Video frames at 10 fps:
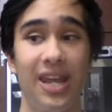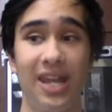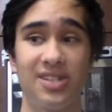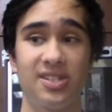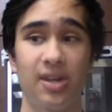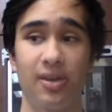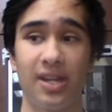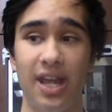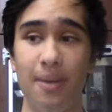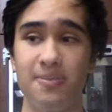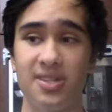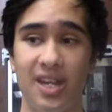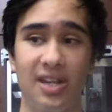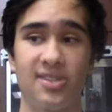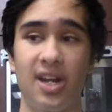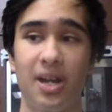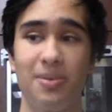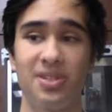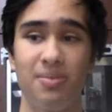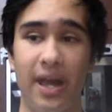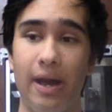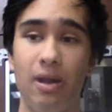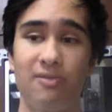Its integrity kept, its dynamism that